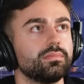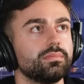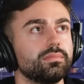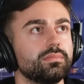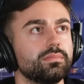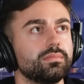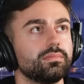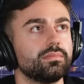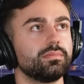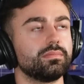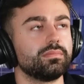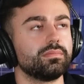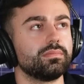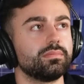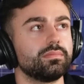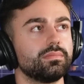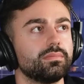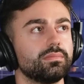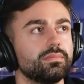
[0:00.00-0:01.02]

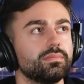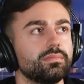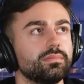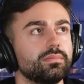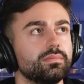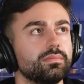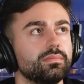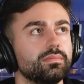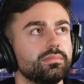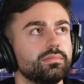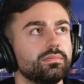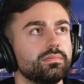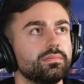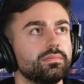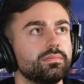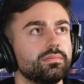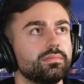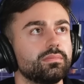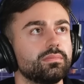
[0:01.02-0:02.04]

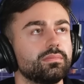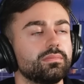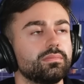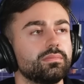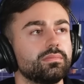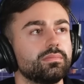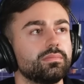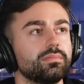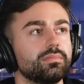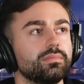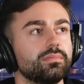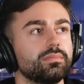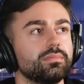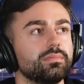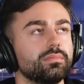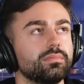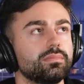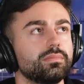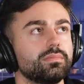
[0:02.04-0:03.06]

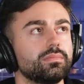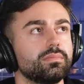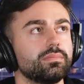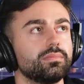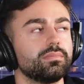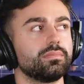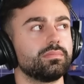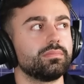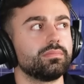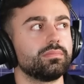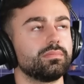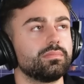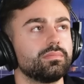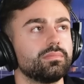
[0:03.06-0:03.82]
The person shown says nothing.